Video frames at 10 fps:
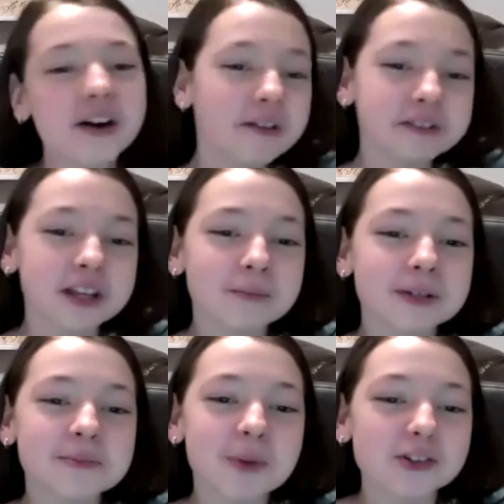If you did, please
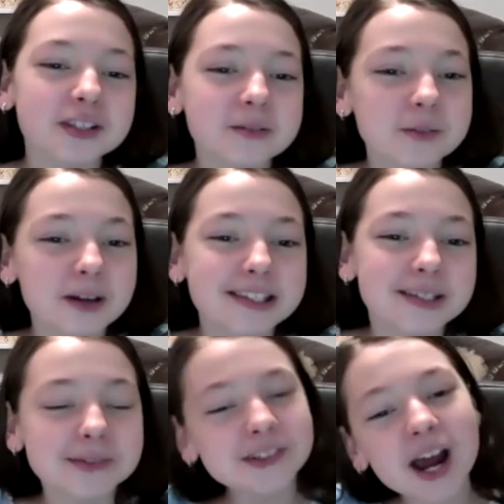smash the thumbs up button,
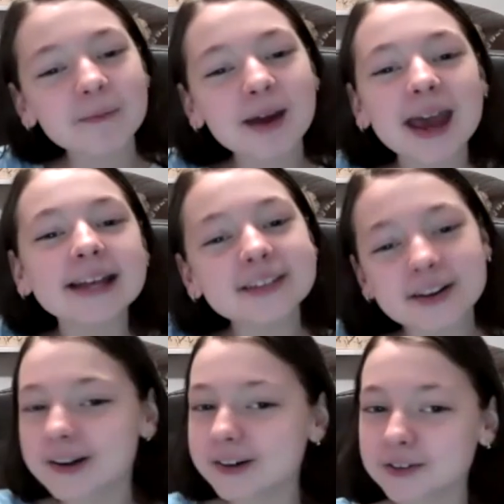subscribe, and turn
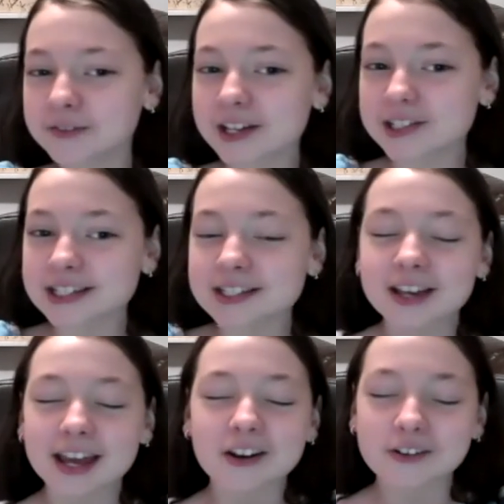on notifications so you
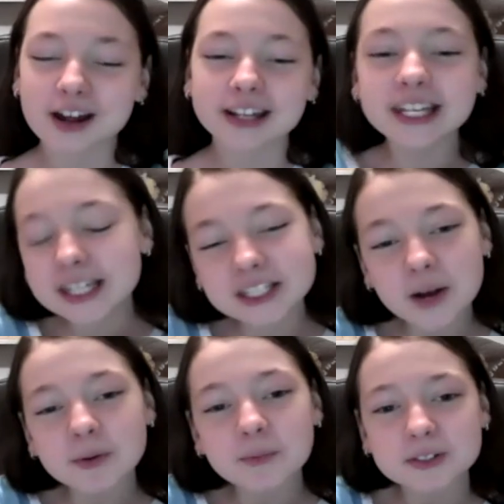get notified each time
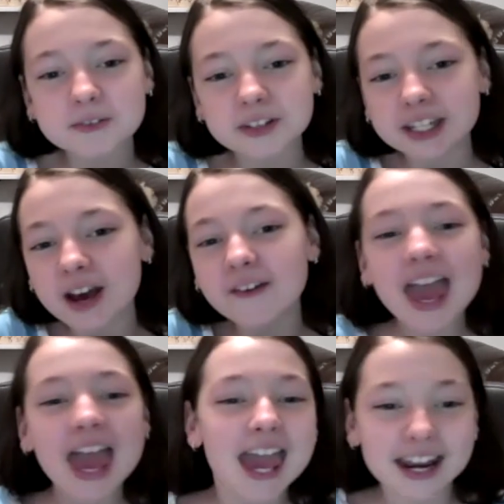we post a video.
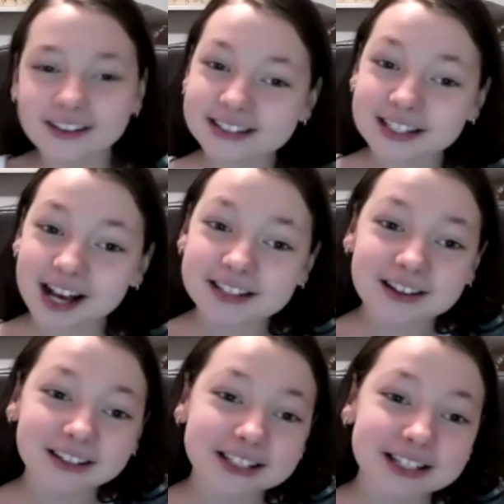And I'll see you guys all
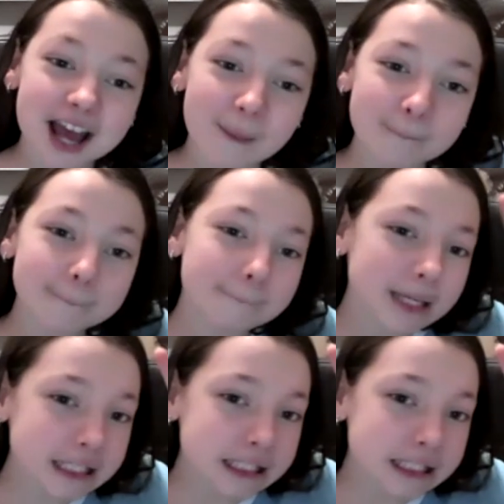next time. Peace.